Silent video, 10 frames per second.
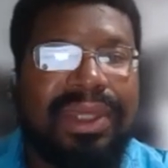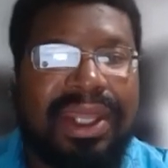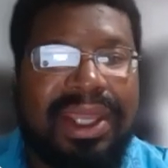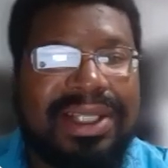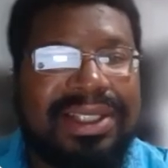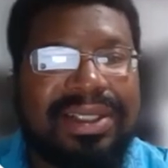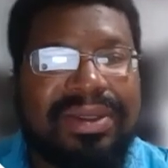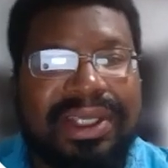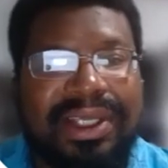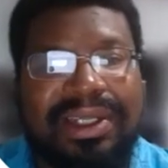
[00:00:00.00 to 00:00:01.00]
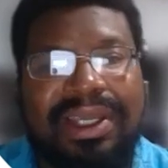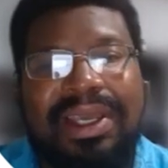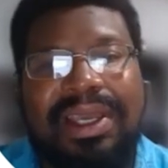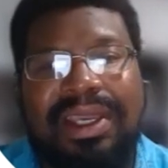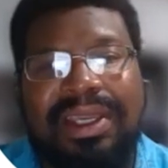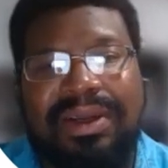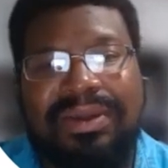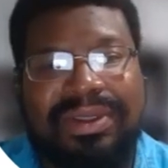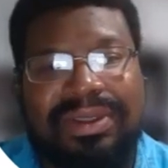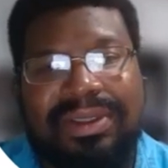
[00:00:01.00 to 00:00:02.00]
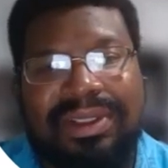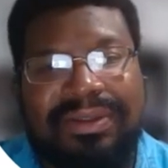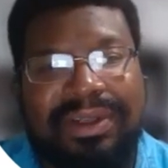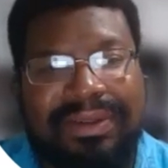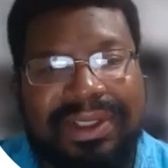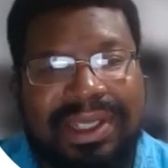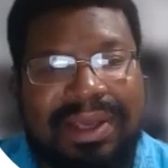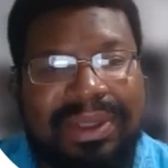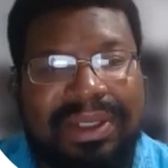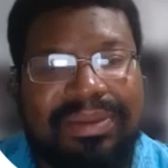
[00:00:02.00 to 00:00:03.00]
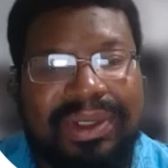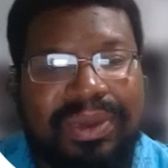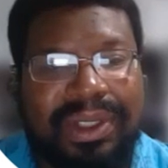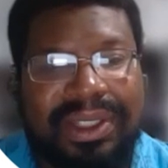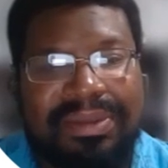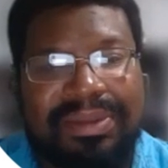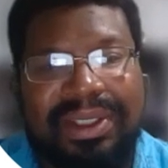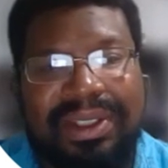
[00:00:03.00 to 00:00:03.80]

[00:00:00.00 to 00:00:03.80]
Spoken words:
And so then, different events happen between them.